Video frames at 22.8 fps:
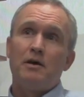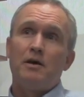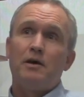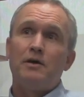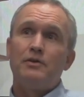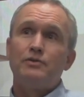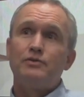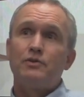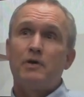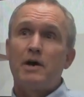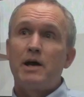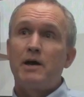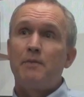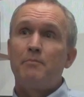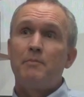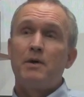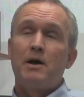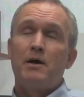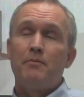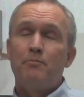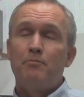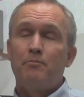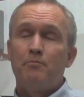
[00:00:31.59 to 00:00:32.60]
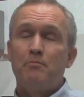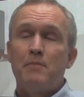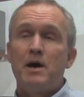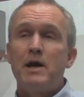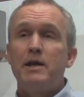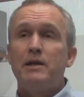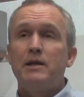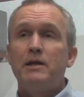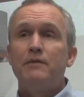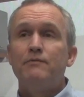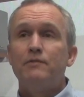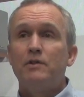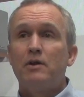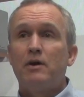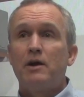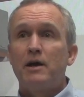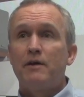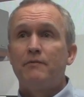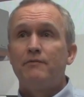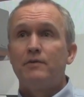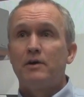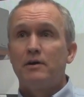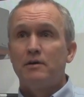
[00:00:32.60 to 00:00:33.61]
Uh, so I, I might, even though
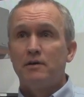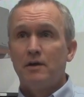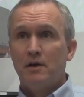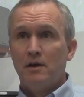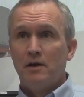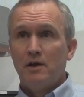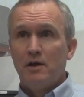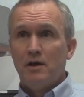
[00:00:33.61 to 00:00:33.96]
I have a